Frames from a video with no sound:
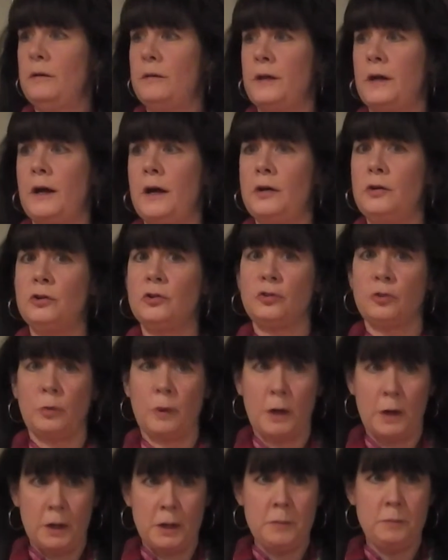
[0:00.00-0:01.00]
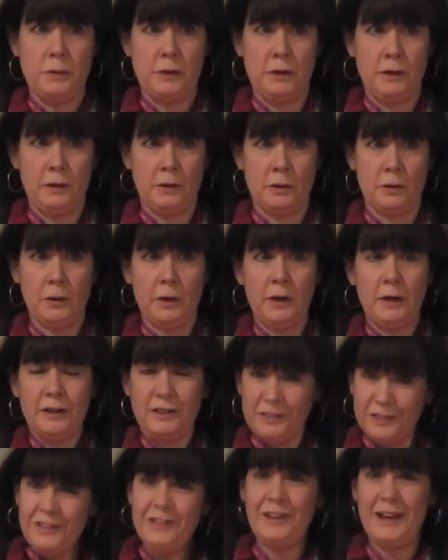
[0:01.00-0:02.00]
that I describe here,
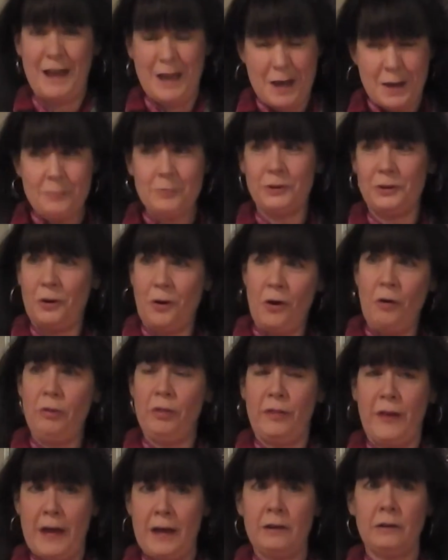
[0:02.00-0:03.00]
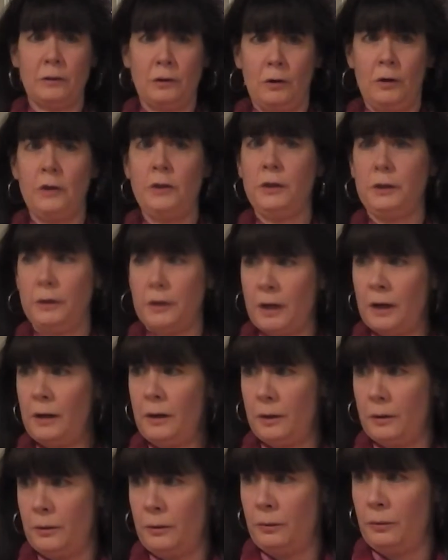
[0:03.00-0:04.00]
didn't happen all that long
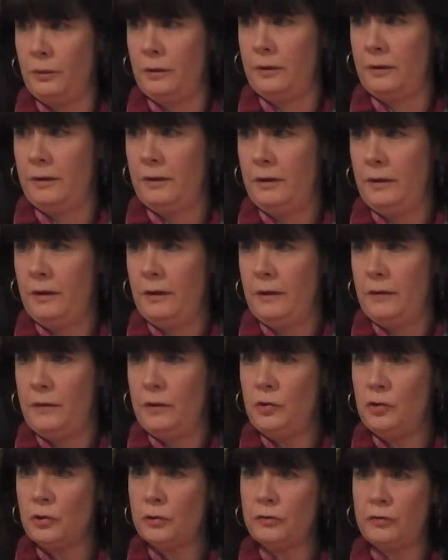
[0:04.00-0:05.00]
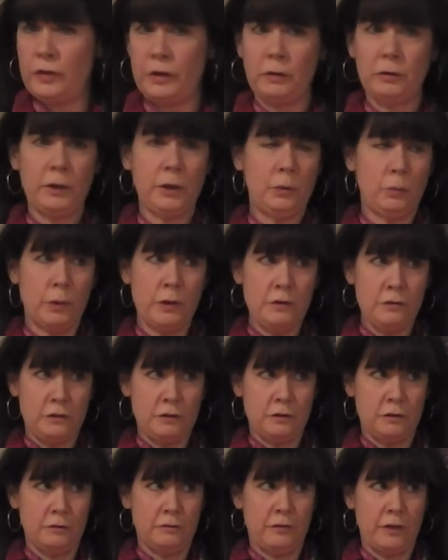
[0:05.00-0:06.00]
ago. These are fairly
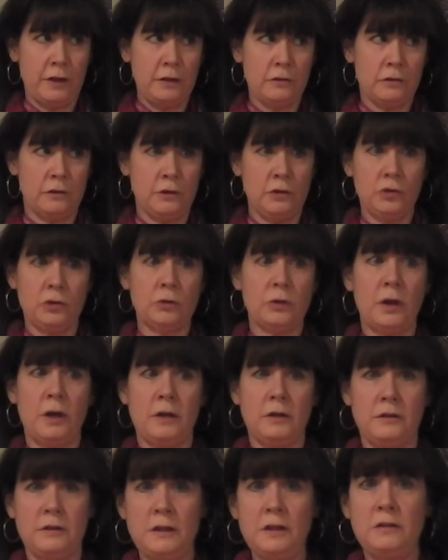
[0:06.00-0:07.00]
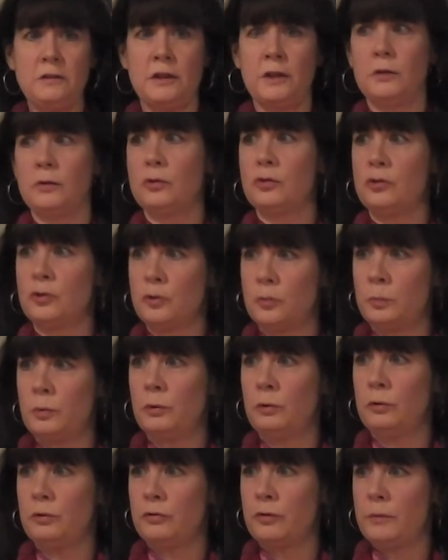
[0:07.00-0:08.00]
recent events. These are not details just
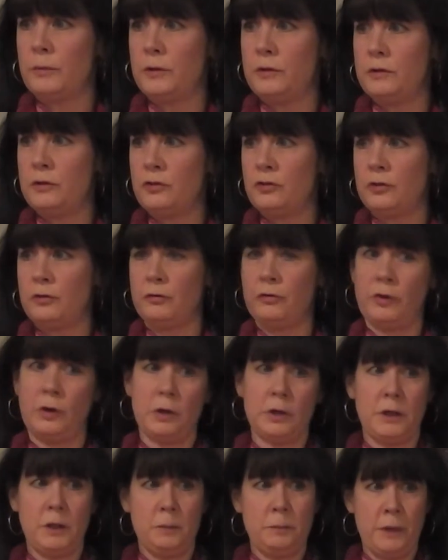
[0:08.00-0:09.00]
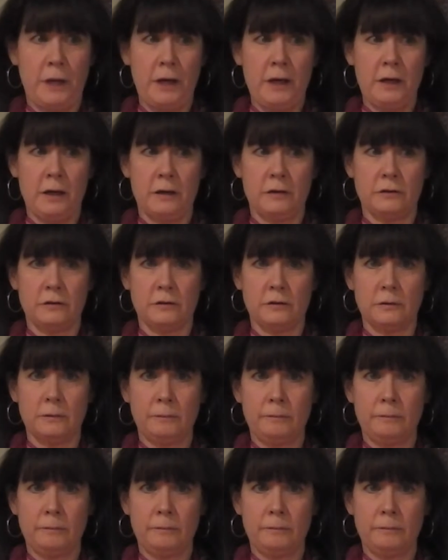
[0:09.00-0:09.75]
pulled from the distant, foggy past.